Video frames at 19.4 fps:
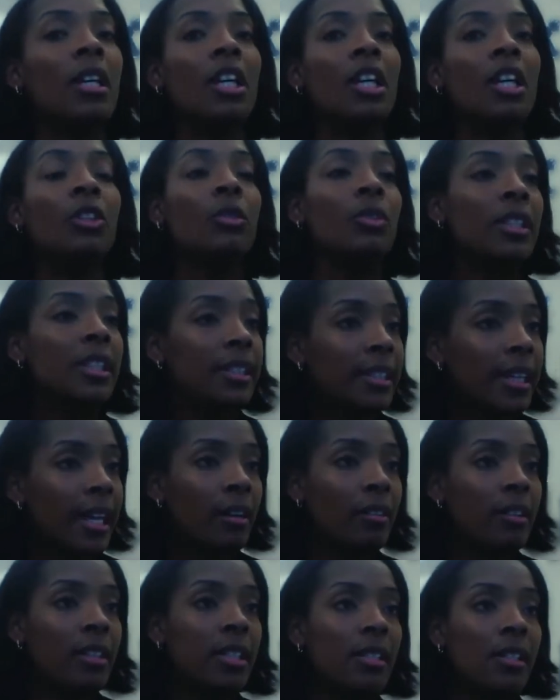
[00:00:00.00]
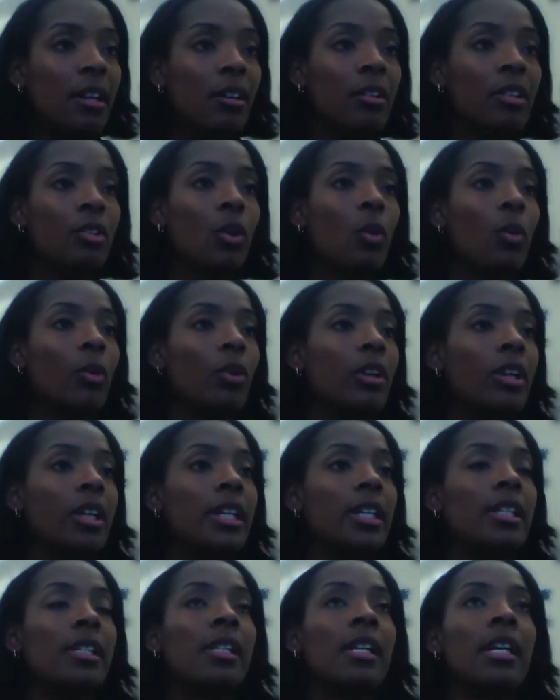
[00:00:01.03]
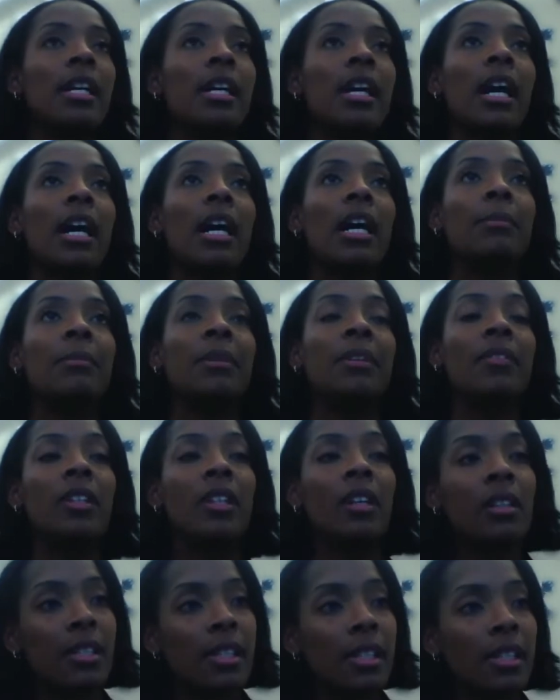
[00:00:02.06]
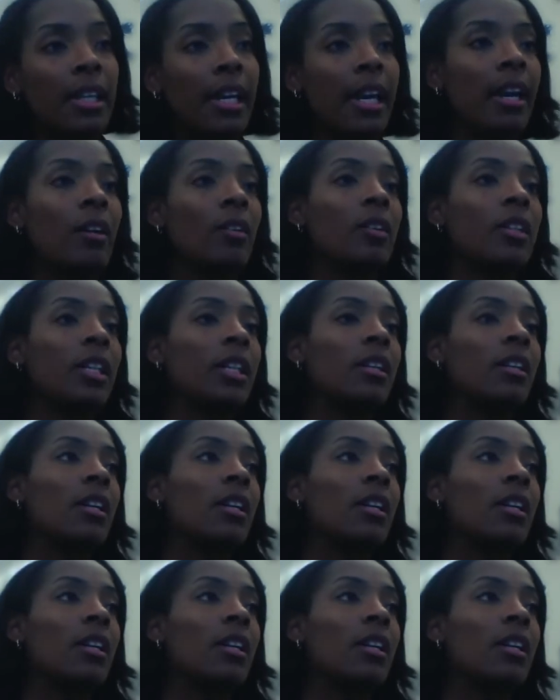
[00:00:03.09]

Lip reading: Union County territories, even Hudson County,